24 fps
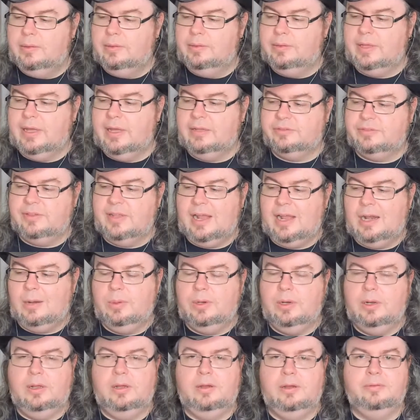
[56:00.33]
there's an
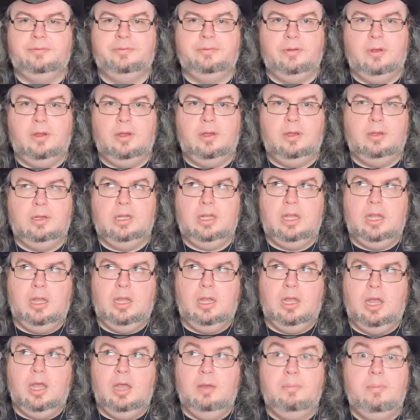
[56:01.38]
element of
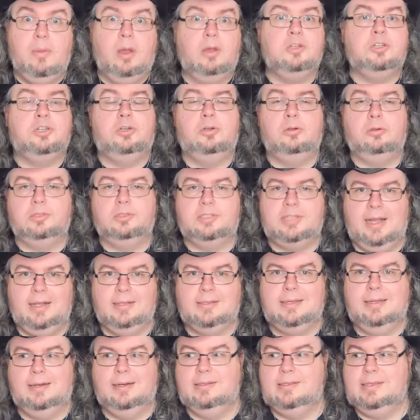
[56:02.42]
emotional
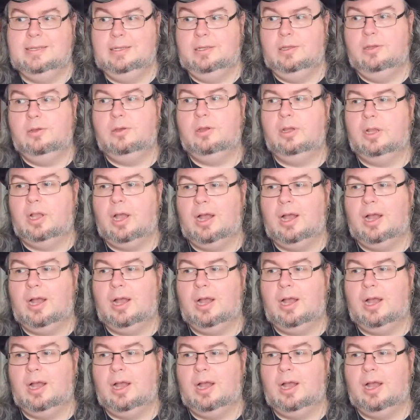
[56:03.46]
tactility. You can